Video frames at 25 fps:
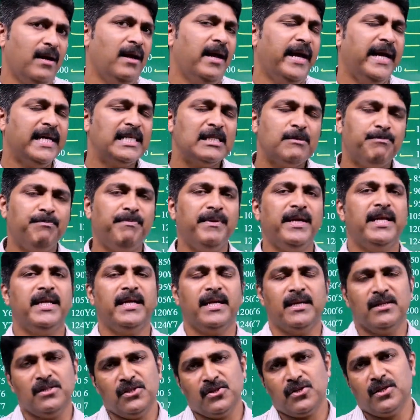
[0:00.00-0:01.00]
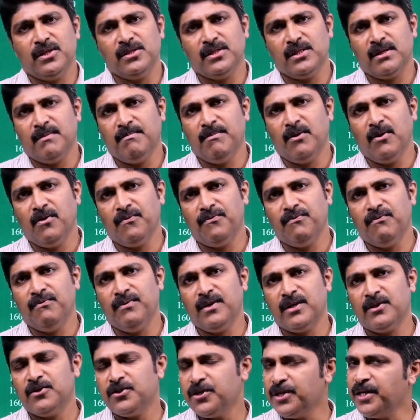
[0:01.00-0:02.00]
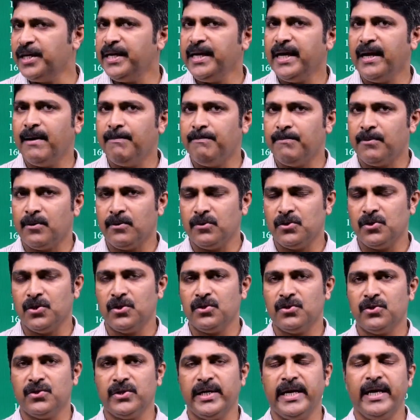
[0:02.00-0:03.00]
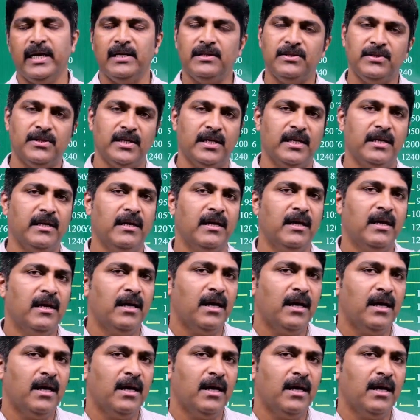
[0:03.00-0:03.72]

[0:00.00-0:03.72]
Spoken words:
experienced some of the tricky approaching styles in